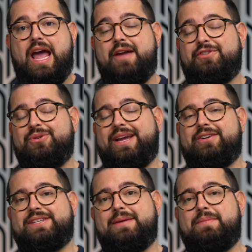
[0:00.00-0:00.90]
If you're doing
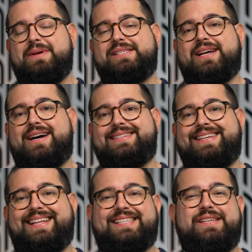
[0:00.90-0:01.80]
entertainment-based
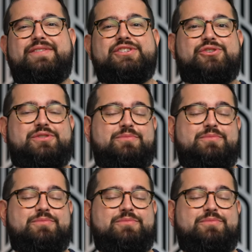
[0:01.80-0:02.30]
content like T V shows